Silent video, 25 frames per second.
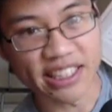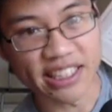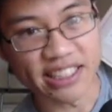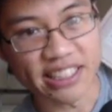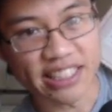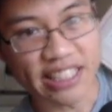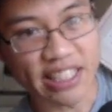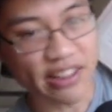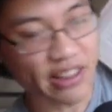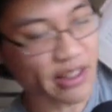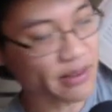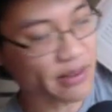
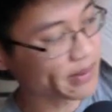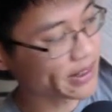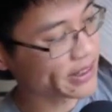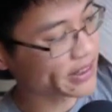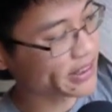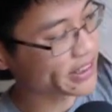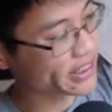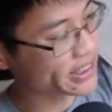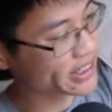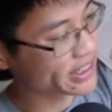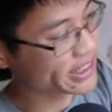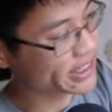South
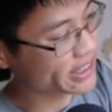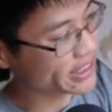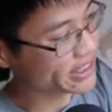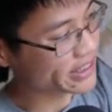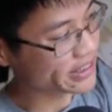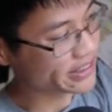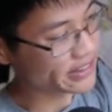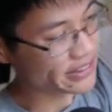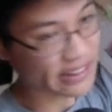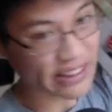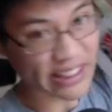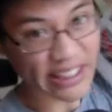America.
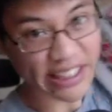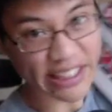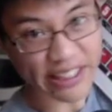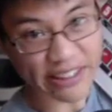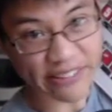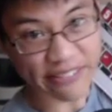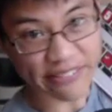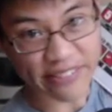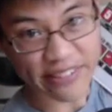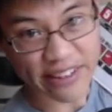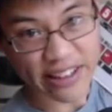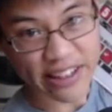You
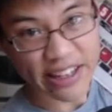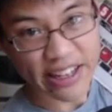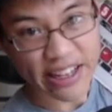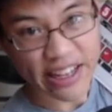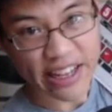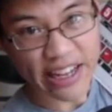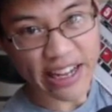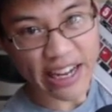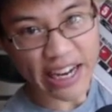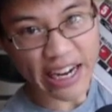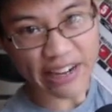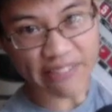have
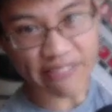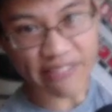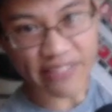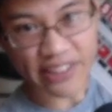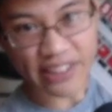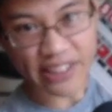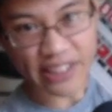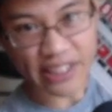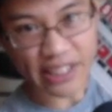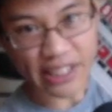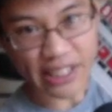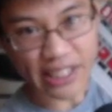
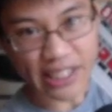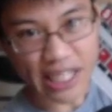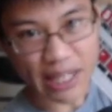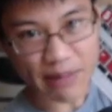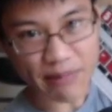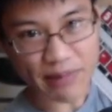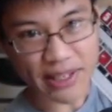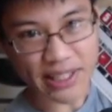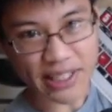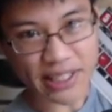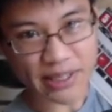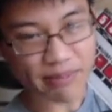Africa
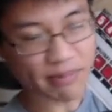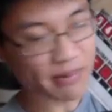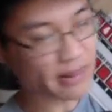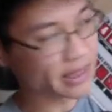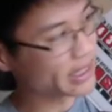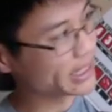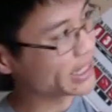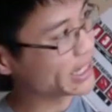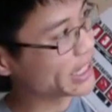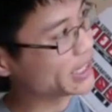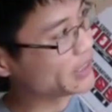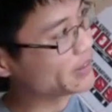coming into
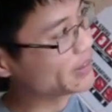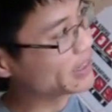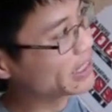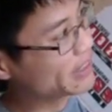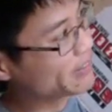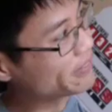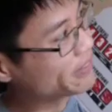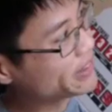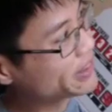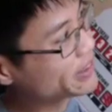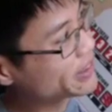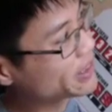play. You
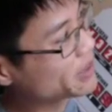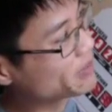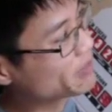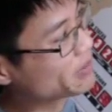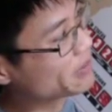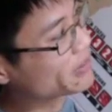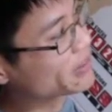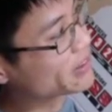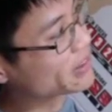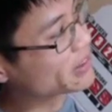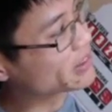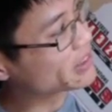have Europe,
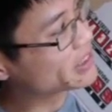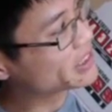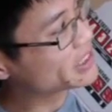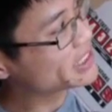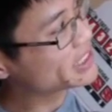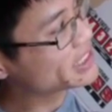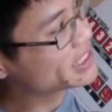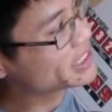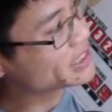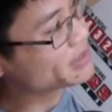of course,